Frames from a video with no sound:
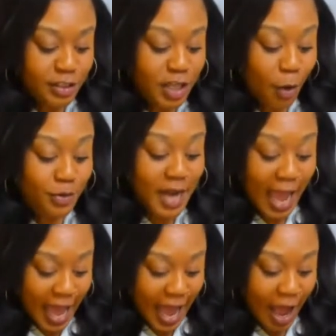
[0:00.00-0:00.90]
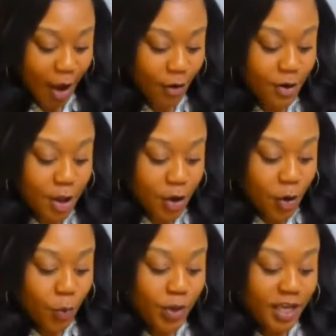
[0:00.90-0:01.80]
So now
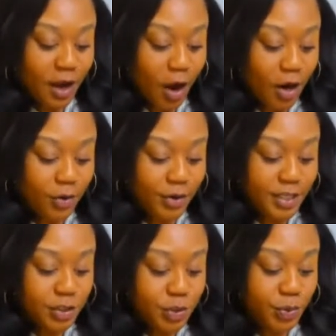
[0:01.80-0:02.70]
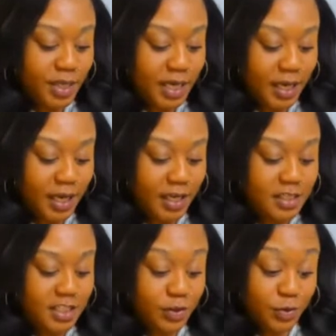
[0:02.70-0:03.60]
we are going to get
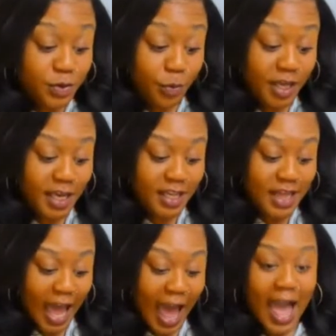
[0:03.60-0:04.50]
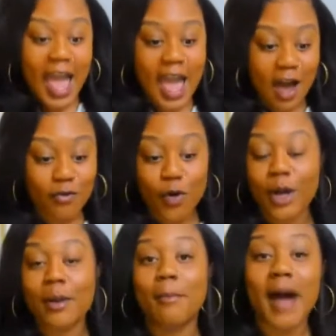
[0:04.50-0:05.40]
into the wig that I have
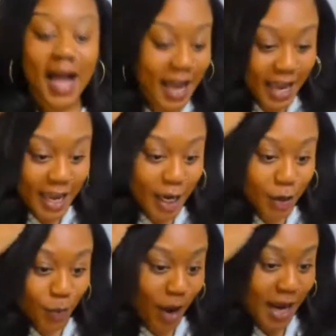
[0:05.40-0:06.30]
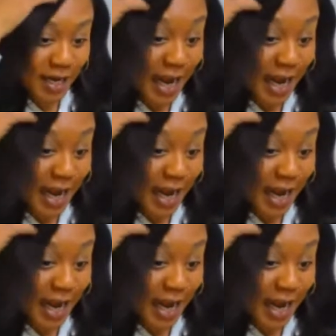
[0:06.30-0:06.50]
on my head right